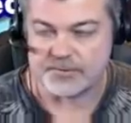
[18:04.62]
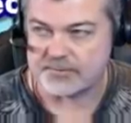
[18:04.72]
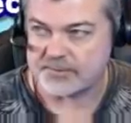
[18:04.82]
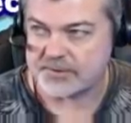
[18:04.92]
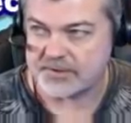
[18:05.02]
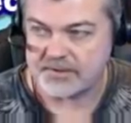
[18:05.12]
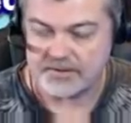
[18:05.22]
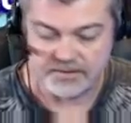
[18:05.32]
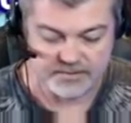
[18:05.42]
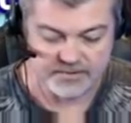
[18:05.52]
machine,
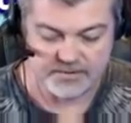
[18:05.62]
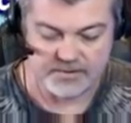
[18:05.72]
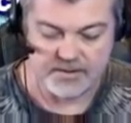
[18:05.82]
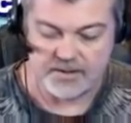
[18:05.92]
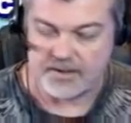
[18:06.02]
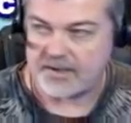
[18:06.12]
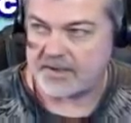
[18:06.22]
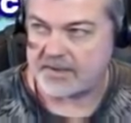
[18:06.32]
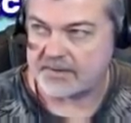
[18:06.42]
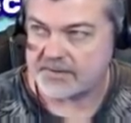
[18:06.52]

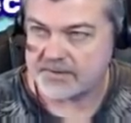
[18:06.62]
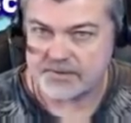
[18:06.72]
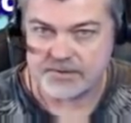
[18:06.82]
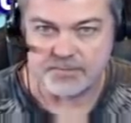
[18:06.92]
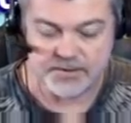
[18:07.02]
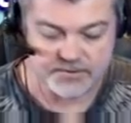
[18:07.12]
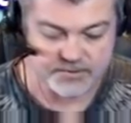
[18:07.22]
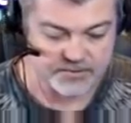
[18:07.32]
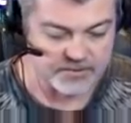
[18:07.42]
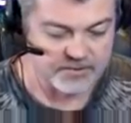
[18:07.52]
and let's just make
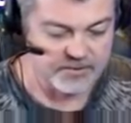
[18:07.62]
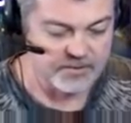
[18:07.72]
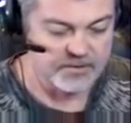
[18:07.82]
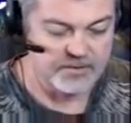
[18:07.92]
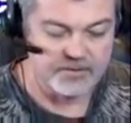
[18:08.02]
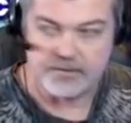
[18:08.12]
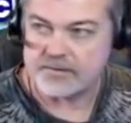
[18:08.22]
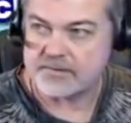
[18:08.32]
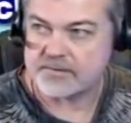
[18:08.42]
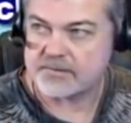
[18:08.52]
sure.
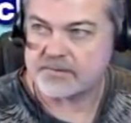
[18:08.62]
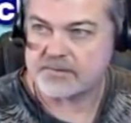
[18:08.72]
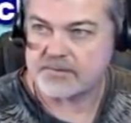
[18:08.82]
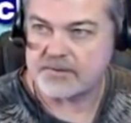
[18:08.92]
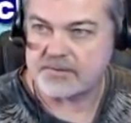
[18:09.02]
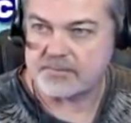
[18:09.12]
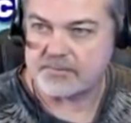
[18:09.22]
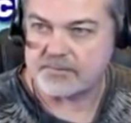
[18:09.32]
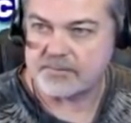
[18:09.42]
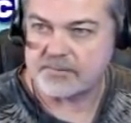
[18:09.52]
Let's go ahead and
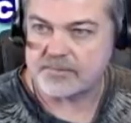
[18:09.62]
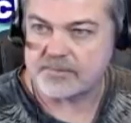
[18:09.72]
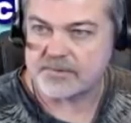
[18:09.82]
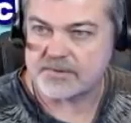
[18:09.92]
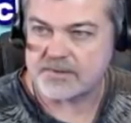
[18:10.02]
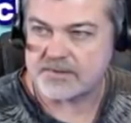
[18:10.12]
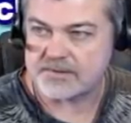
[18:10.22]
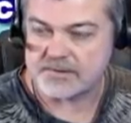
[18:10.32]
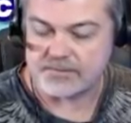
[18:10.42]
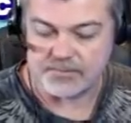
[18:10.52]
size
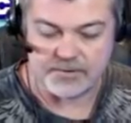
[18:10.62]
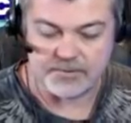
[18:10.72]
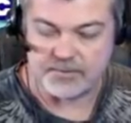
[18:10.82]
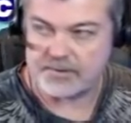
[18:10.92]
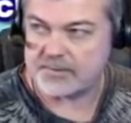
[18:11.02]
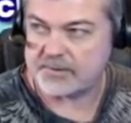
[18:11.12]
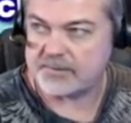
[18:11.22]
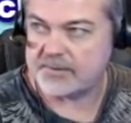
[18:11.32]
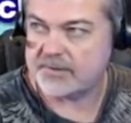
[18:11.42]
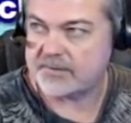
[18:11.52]
this window up a
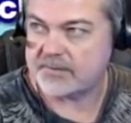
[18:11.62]
little bit.